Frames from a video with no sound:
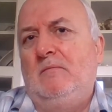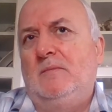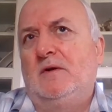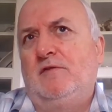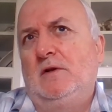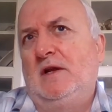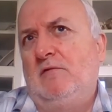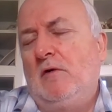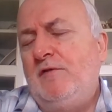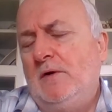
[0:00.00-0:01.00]
But if you
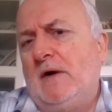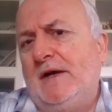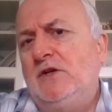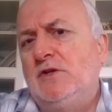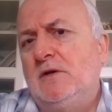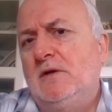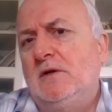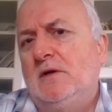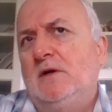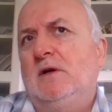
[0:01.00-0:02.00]
leave off your age,
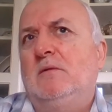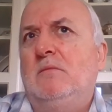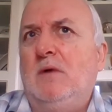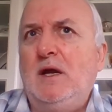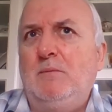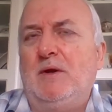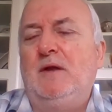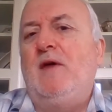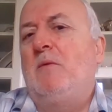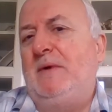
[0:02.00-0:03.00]
maybe
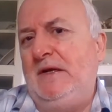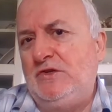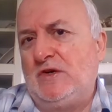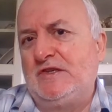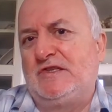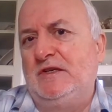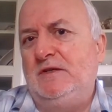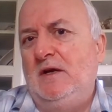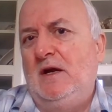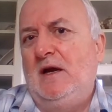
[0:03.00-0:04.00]
they'll be interested